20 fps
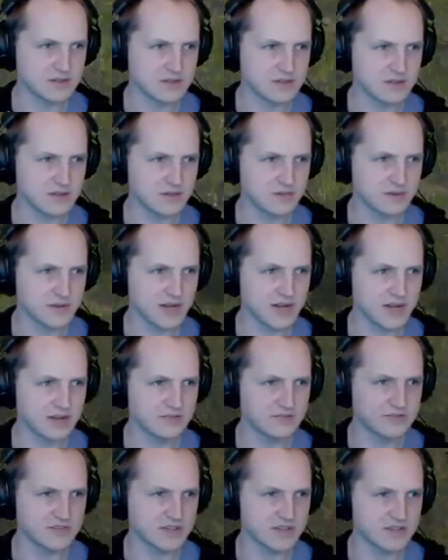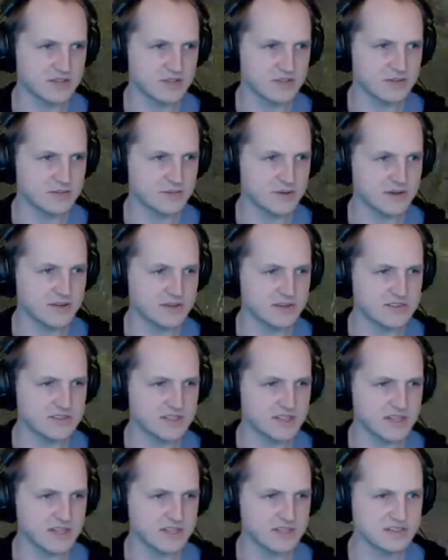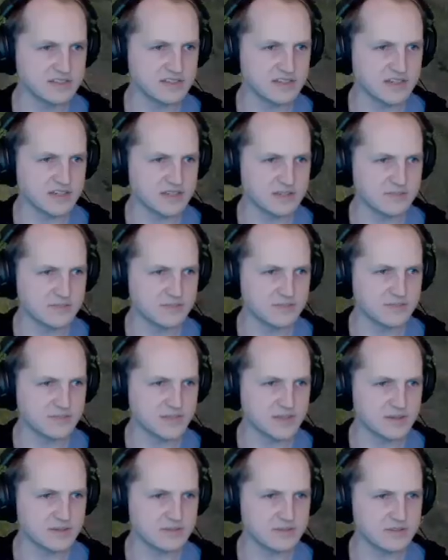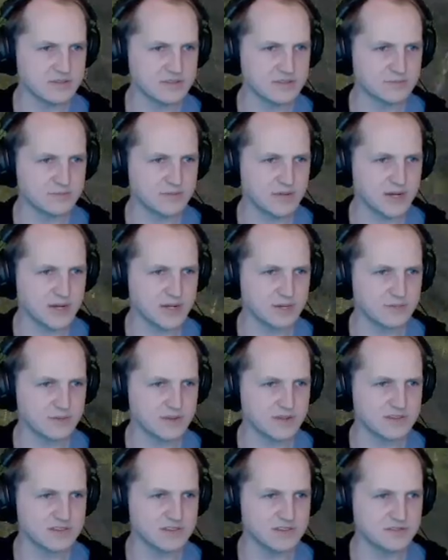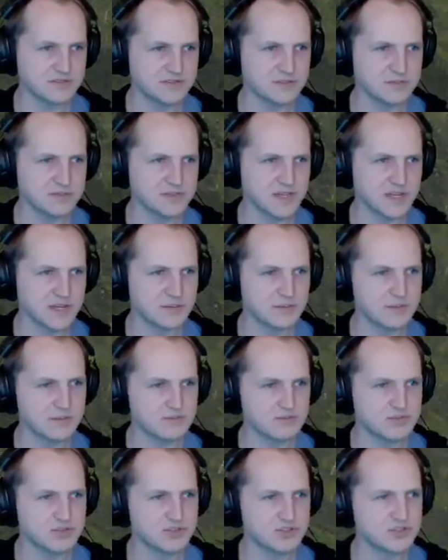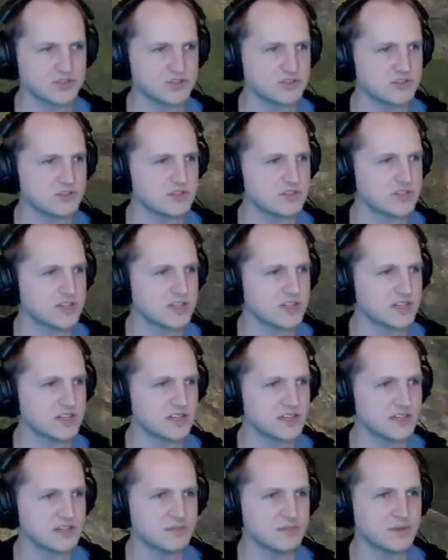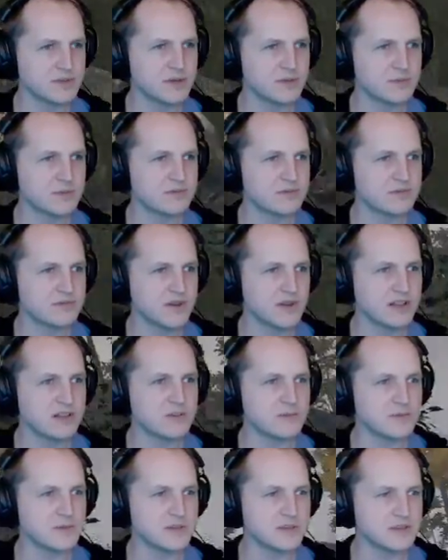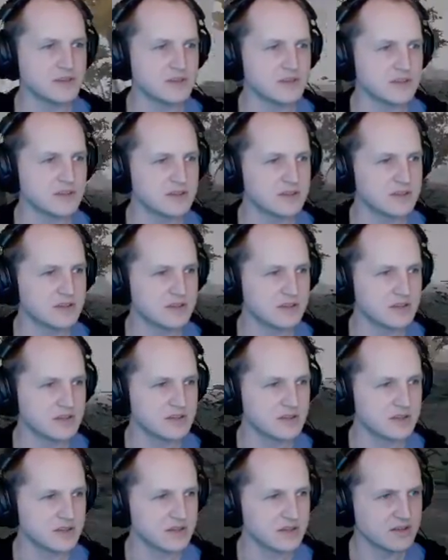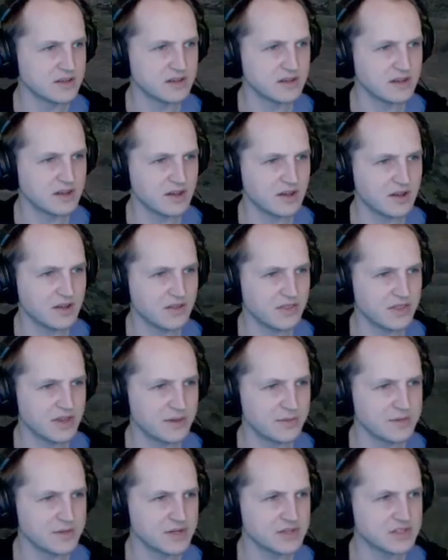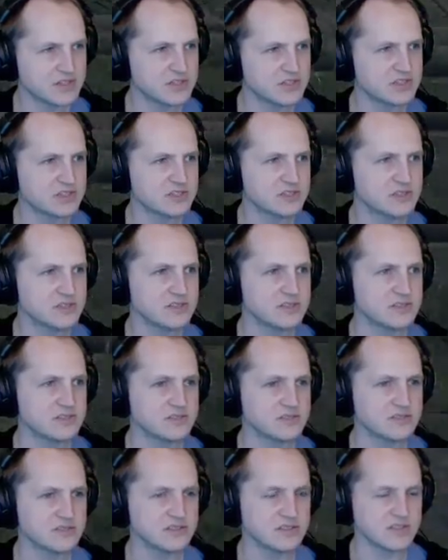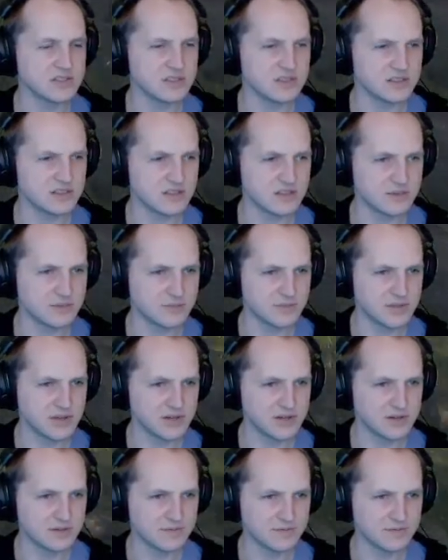I mean, I'd have to kill them all a second time. I'm just buying myself some time. I'm sure they're not gonna be able to follow me all that much. I don't see anything up there.